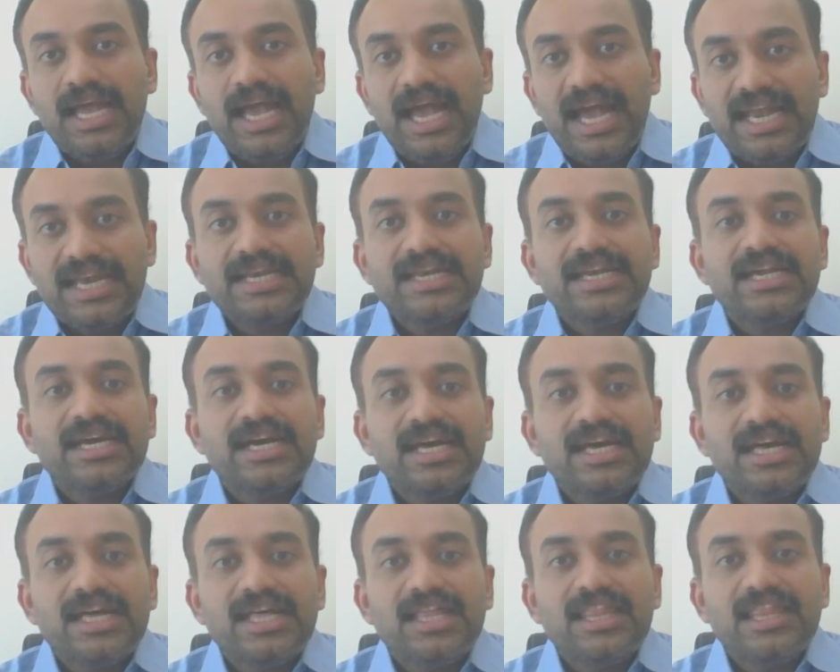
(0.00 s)

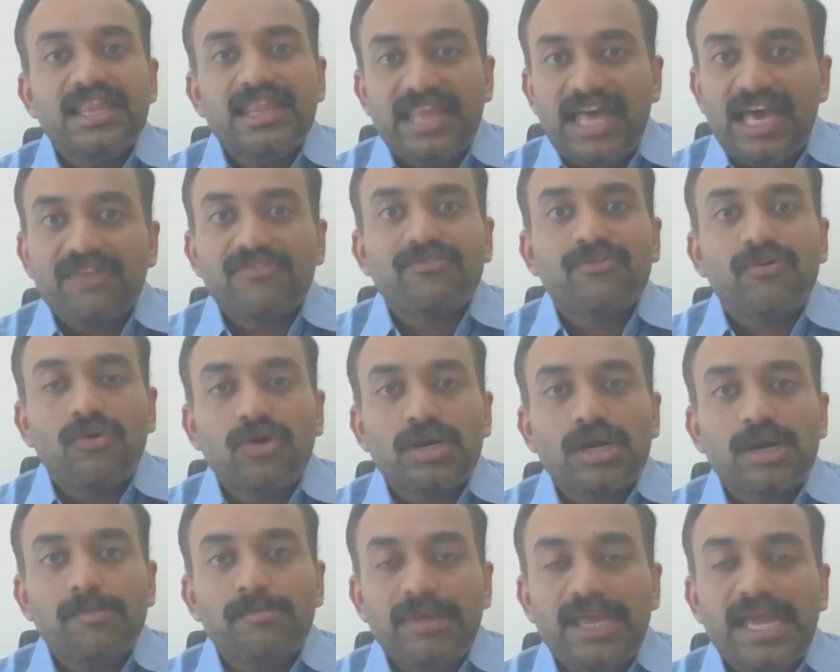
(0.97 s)
and
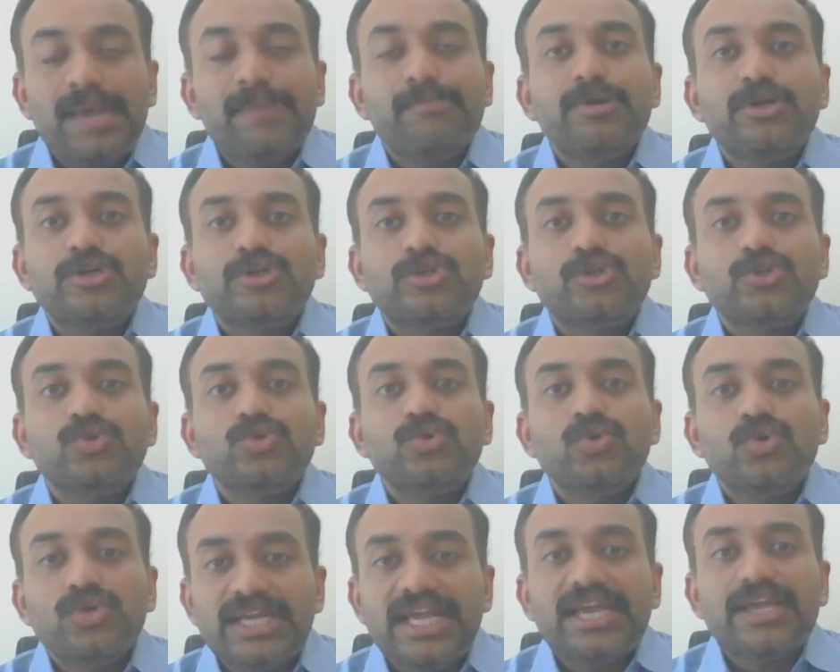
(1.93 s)
therefore be able
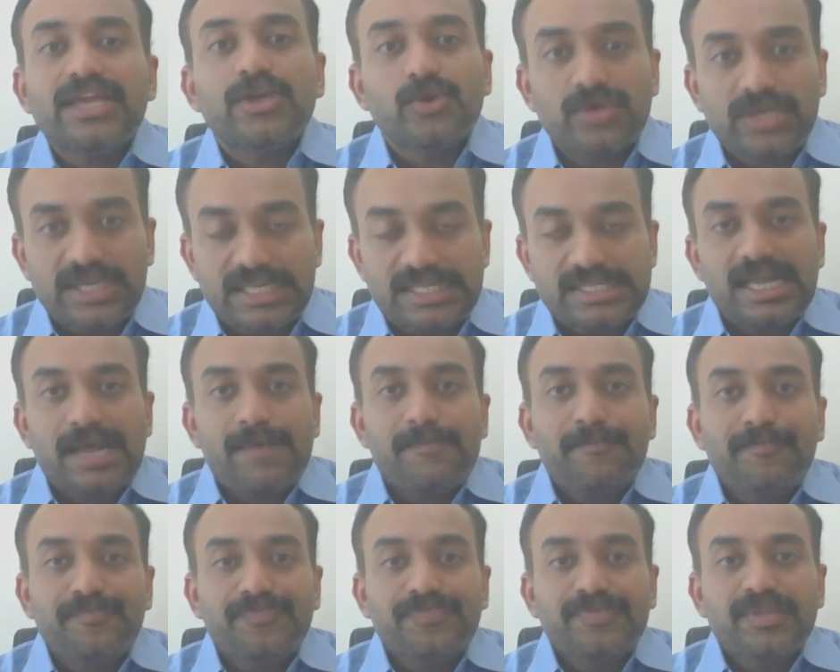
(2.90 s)
to take your
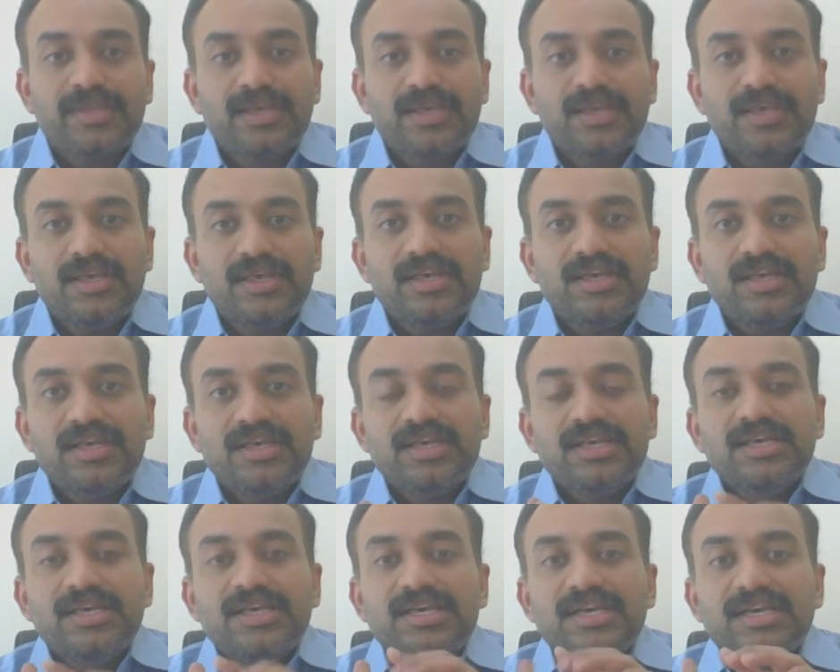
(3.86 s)
exam.
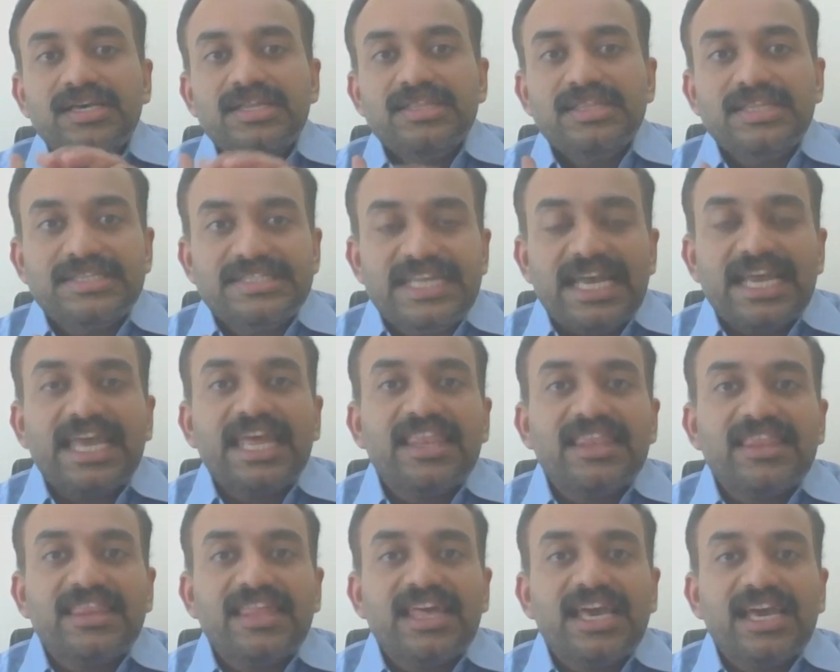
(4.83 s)
The
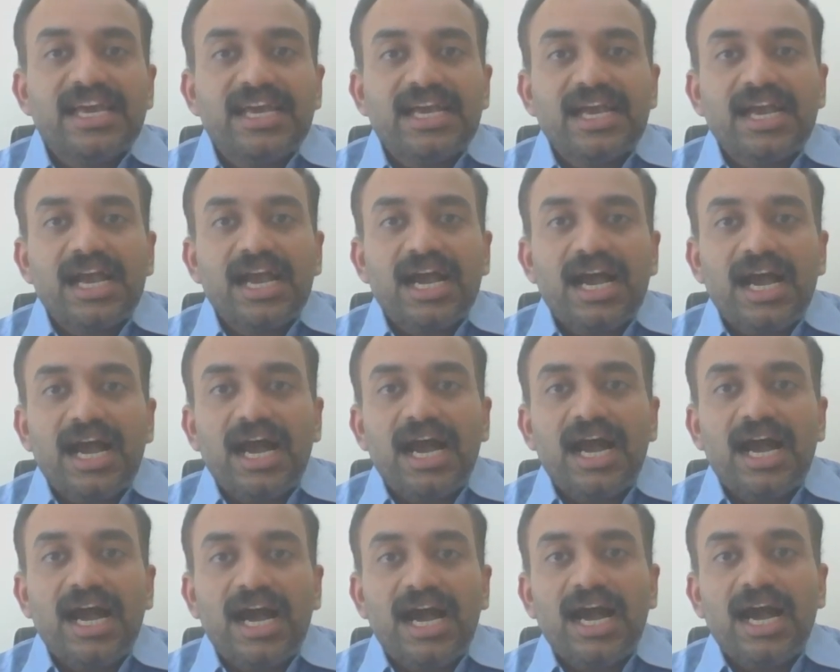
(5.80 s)
second thing
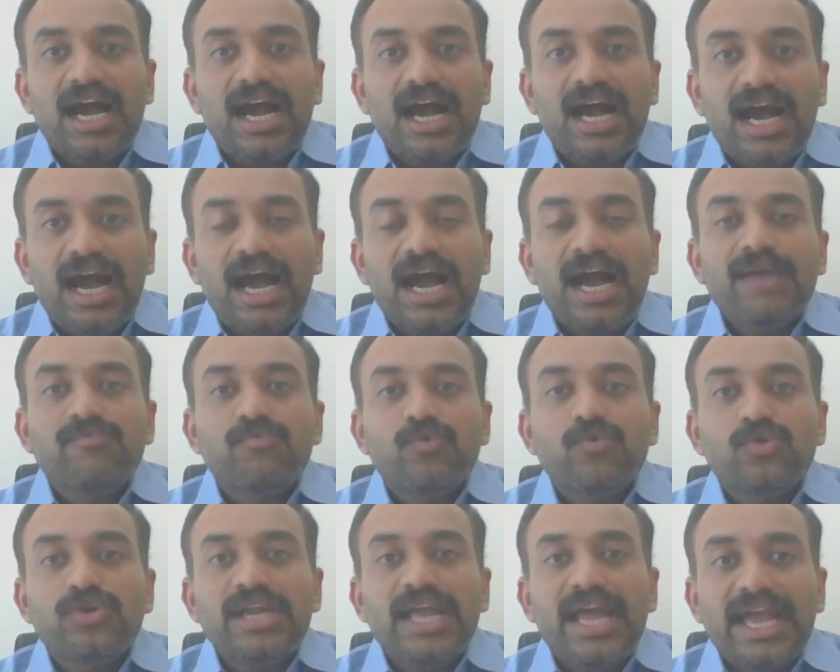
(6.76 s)
I
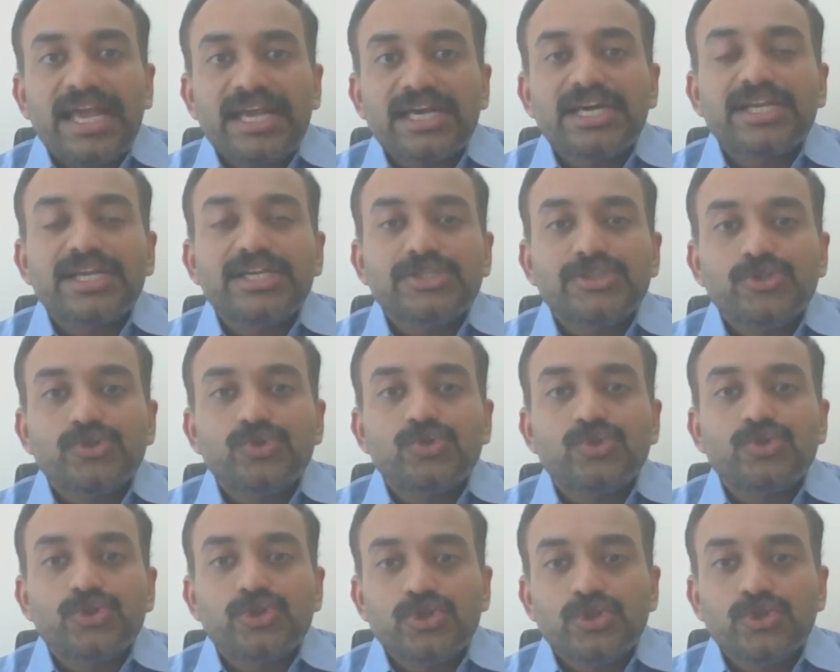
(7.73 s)
would encourage
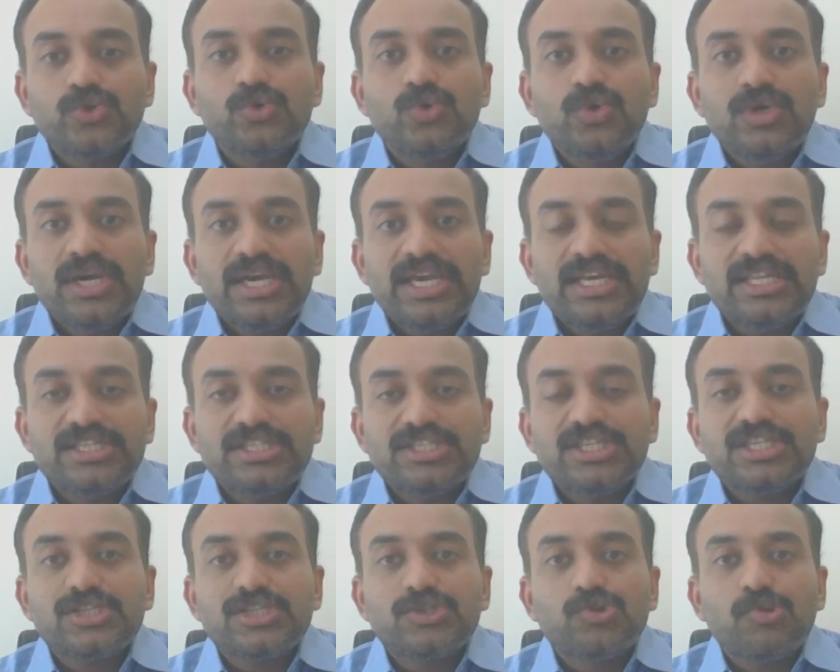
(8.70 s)
you to do is
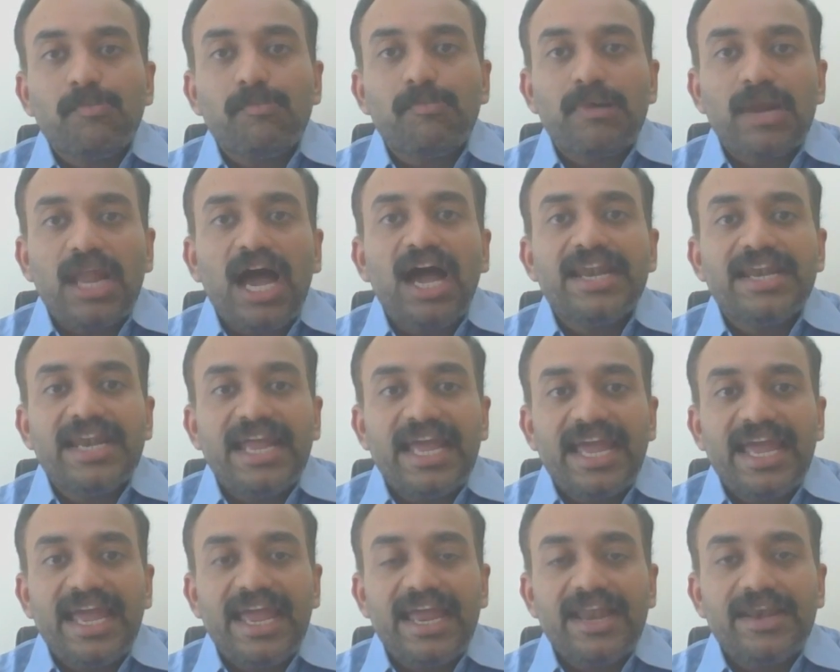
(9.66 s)
just to plan
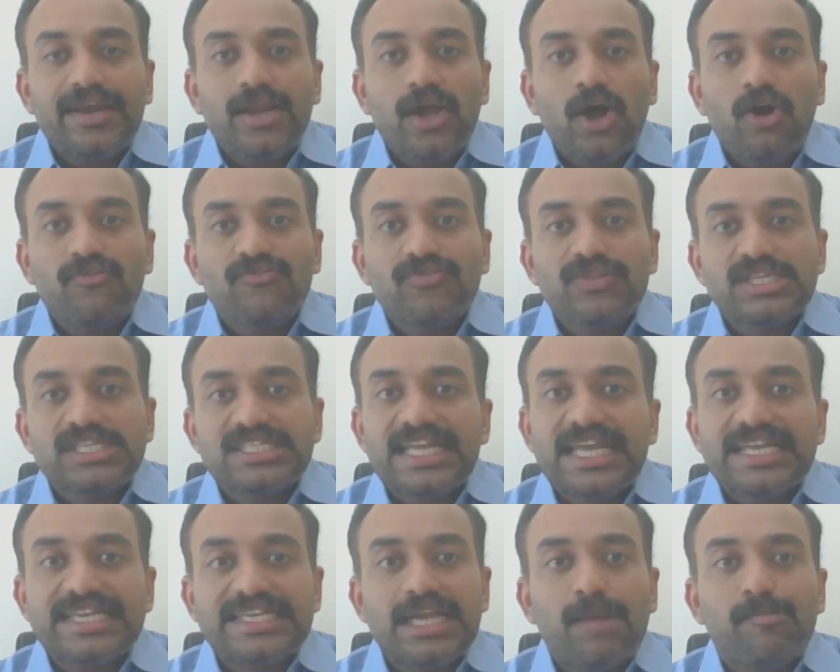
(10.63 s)
ahead of the
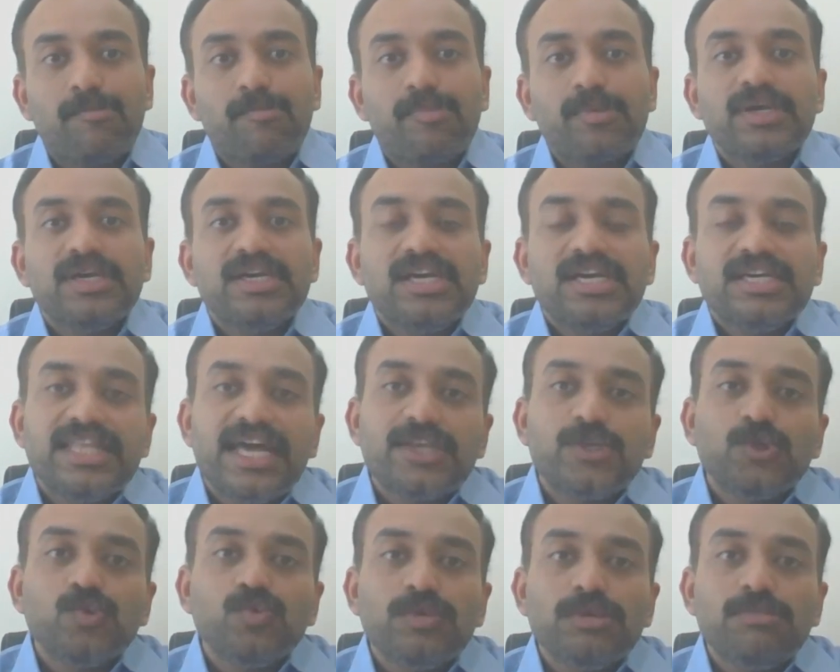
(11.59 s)
setup
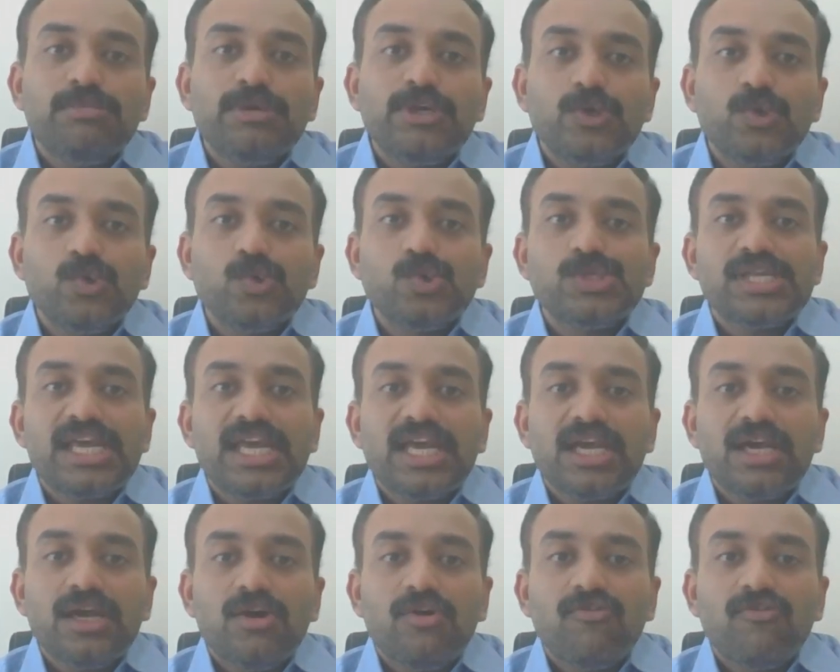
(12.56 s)
that you will be
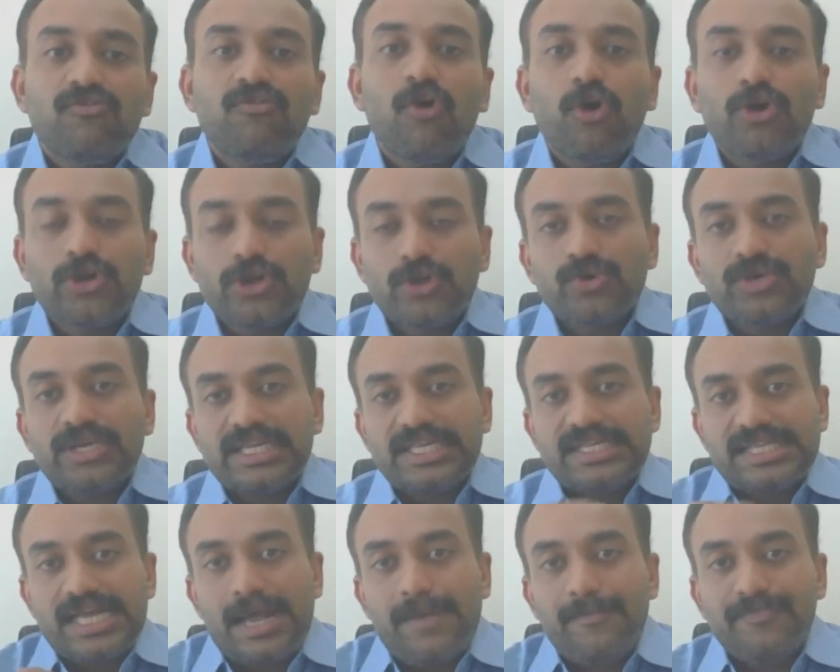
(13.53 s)
using for your
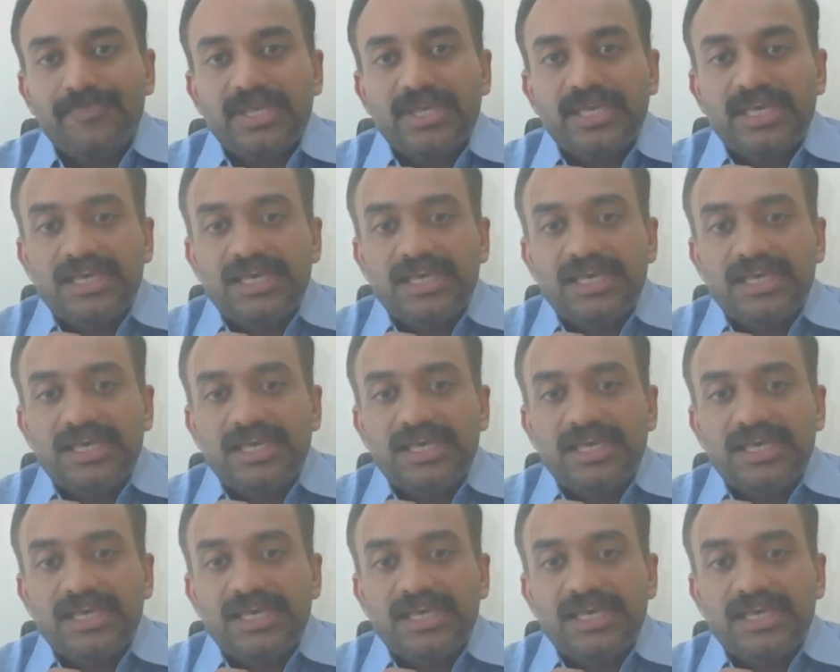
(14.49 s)
exam.